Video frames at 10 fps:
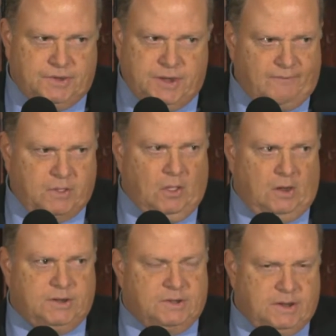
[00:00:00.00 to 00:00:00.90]

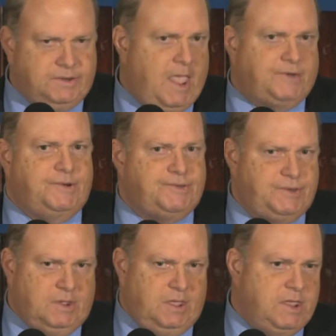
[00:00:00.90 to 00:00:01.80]
difficult and contentious
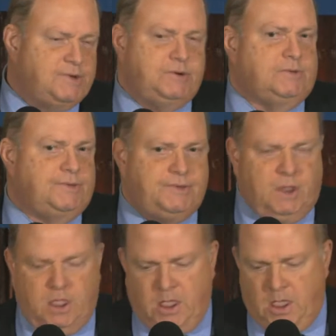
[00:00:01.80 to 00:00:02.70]
issues.
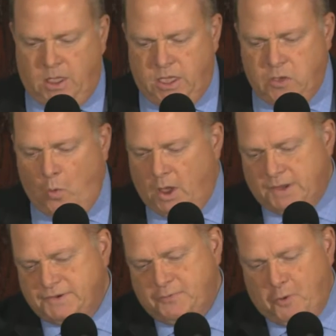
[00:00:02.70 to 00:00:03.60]
He
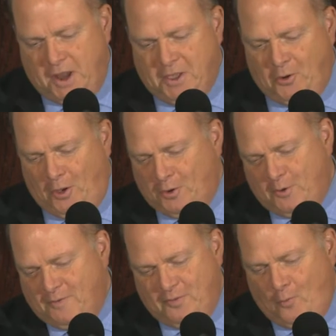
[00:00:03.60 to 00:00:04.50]
was what I called
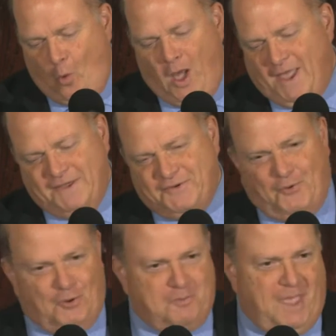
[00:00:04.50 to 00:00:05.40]
one of the wise
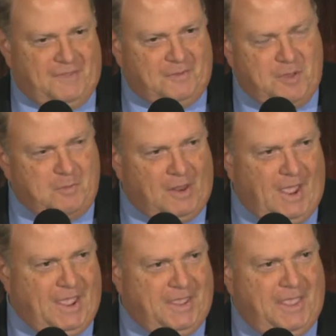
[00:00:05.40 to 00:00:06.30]
old men, the people
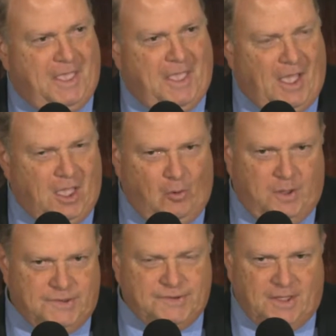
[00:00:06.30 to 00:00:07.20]
I
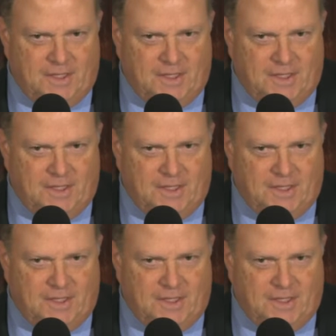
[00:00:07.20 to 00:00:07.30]
always